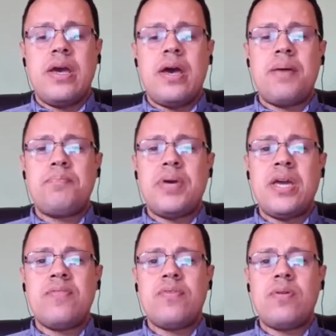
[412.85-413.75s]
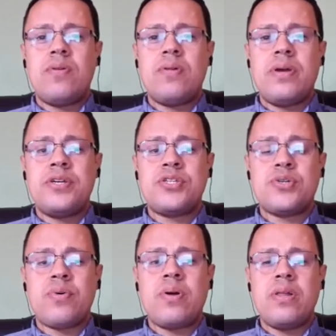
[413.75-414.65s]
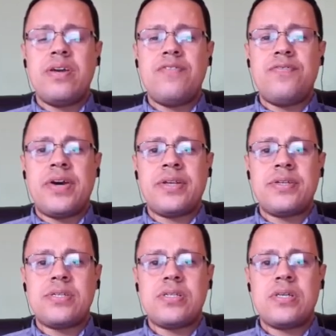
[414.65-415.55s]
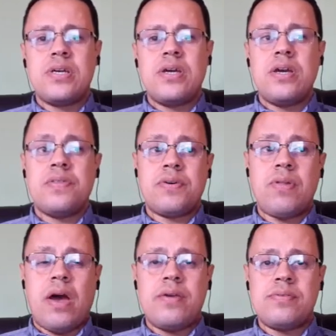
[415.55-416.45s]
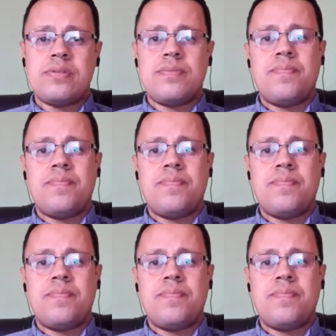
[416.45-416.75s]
and painful historical events in their lives.